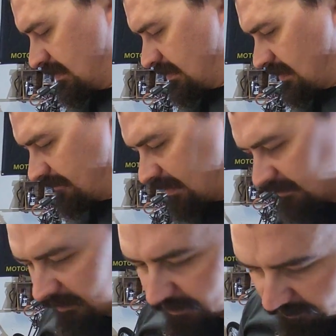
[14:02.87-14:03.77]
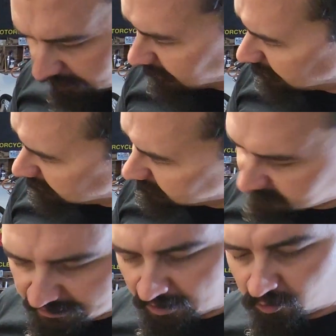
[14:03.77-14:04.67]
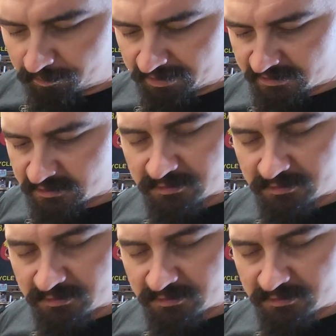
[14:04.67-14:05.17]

I've got the little dowel pins are